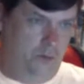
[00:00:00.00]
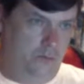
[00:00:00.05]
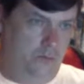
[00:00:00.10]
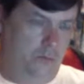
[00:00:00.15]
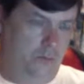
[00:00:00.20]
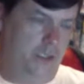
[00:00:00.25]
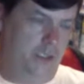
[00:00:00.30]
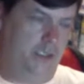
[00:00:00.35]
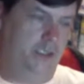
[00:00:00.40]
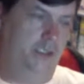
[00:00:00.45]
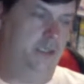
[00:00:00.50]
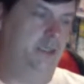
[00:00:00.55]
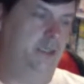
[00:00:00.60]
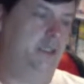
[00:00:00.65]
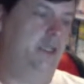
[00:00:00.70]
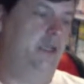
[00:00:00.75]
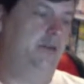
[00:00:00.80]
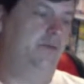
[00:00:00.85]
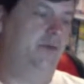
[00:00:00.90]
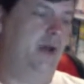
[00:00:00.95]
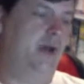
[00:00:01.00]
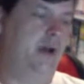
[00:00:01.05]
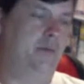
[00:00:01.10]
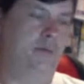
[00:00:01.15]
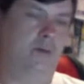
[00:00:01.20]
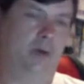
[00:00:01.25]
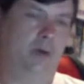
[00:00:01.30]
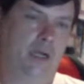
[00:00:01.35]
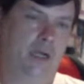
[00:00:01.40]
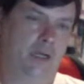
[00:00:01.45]
which is
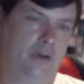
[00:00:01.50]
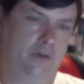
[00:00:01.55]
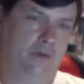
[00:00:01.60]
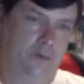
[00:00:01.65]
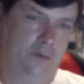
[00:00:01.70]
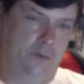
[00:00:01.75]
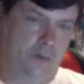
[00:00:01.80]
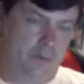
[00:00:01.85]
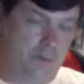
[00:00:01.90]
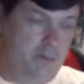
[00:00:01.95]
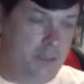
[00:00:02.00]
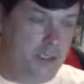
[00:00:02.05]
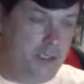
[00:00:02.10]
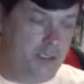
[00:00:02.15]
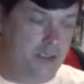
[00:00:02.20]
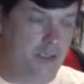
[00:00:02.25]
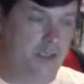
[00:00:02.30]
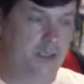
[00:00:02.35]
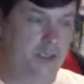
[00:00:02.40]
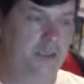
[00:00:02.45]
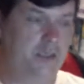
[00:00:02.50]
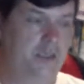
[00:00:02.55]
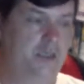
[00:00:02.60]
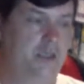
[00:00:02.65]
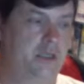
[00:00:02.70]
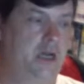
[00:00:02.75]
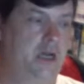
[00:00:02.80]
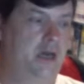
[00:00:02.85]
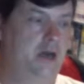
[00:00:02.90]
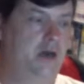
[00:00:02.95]
evaporative emissions.
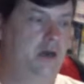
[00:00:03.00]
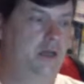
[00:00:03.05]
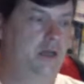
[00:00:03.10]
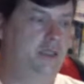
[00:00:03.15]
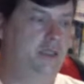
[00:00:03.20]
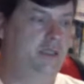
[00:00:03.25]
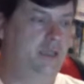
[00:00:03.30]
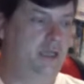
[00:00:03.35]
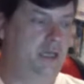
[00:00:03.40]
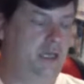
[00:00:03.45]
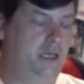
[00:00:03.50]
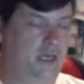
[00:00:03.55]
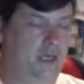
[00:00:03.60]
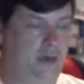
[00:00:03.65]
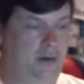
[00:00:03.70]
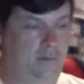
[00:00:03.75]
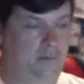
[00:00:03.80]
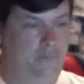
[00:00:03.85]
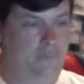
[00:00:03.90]
It's a